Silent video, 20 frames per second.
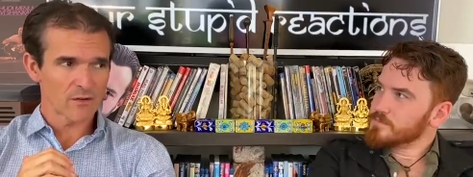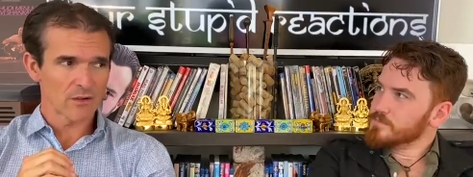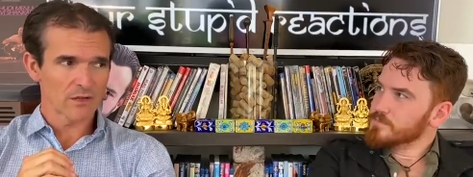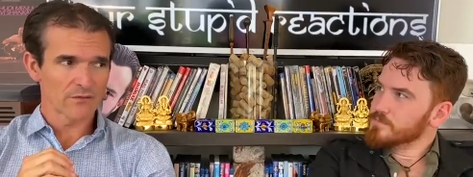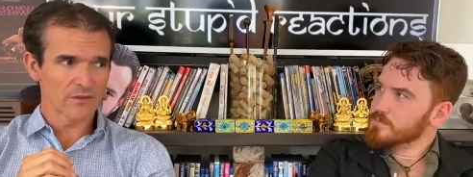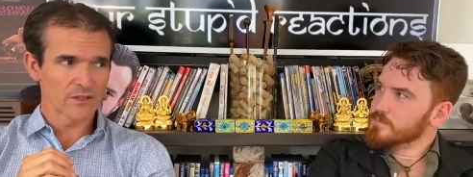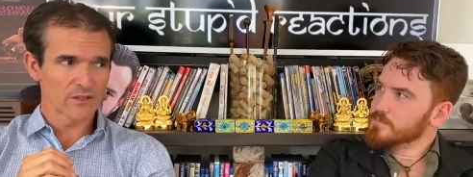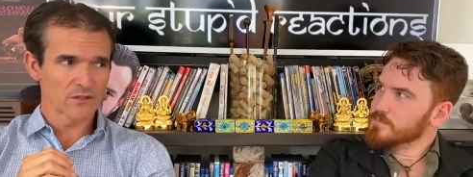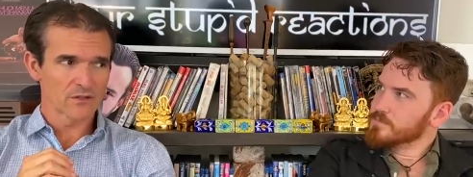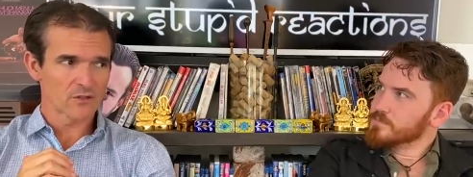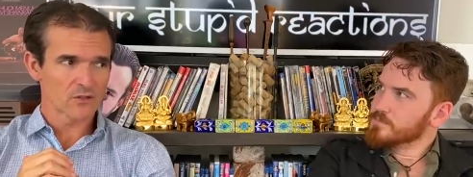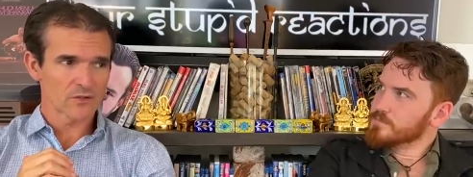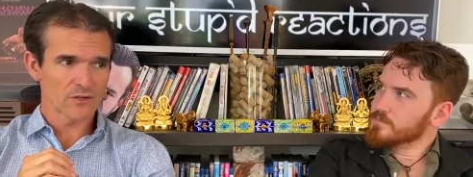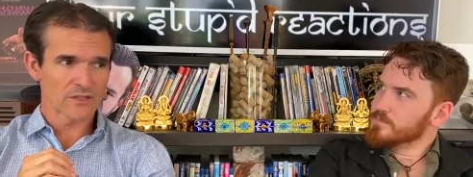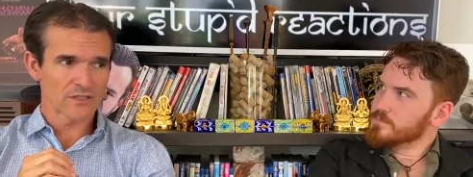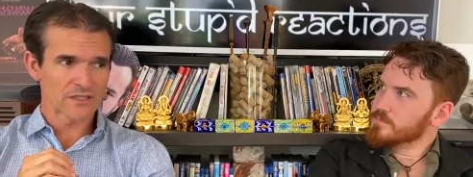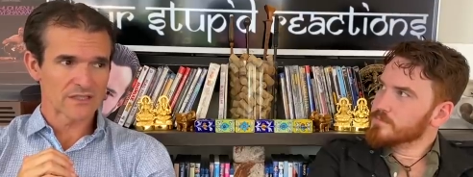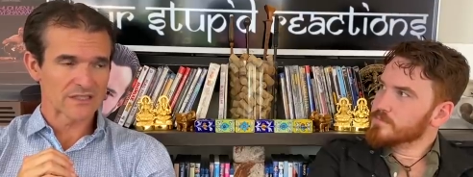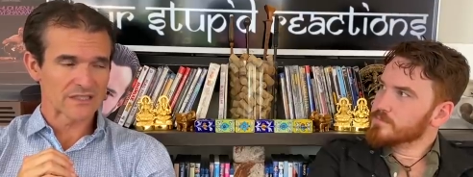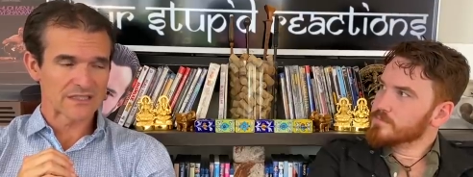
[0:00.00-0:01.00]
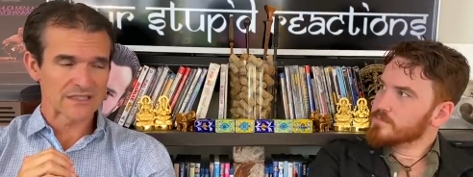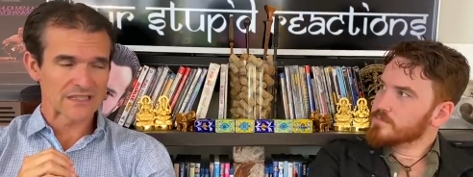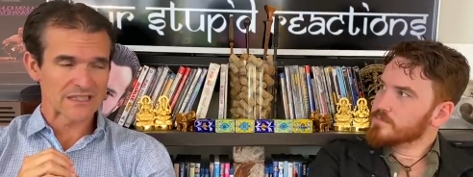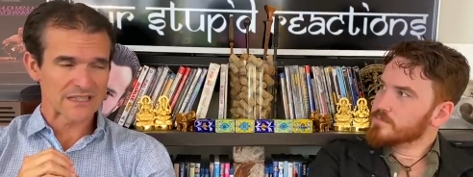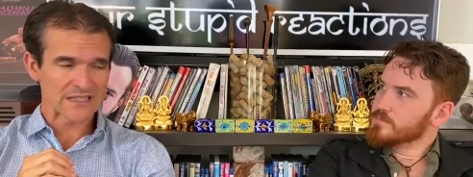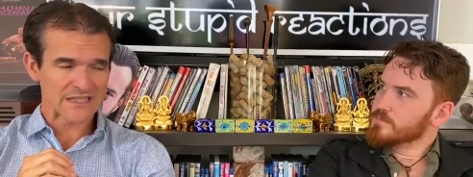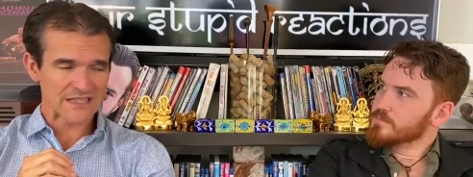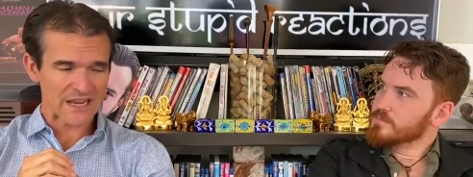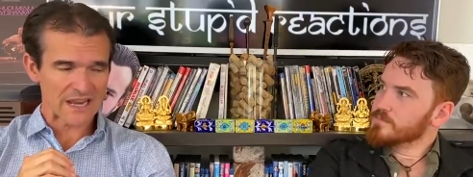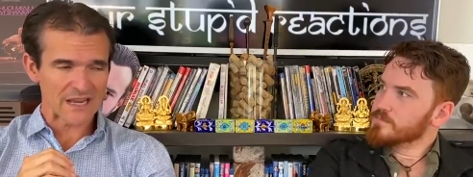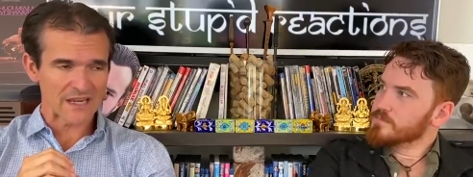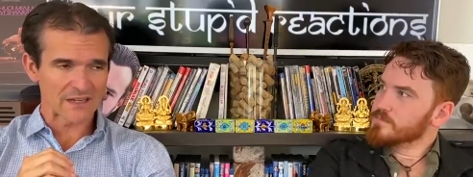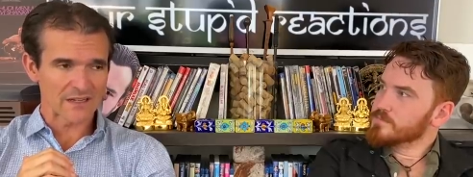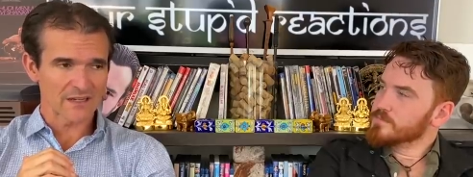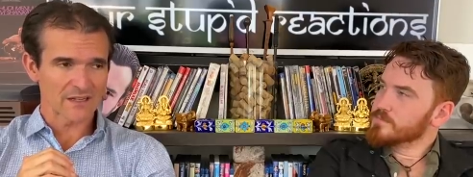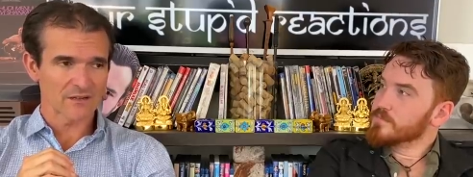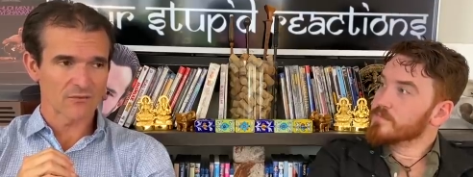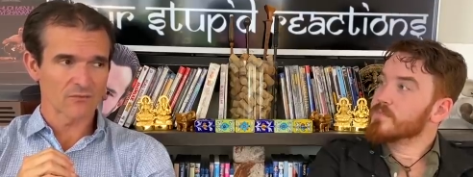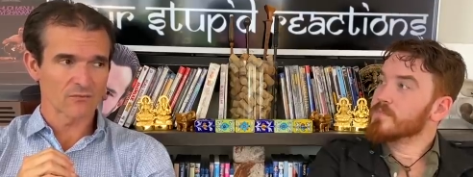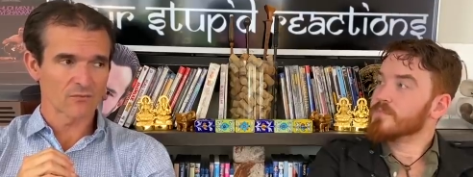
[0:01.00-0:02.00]
Speaker 1: all of the industries, is insane.
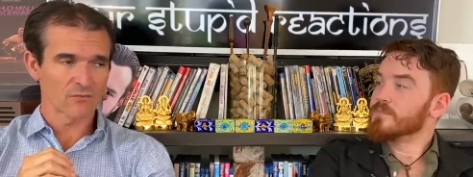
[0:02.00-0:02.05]
It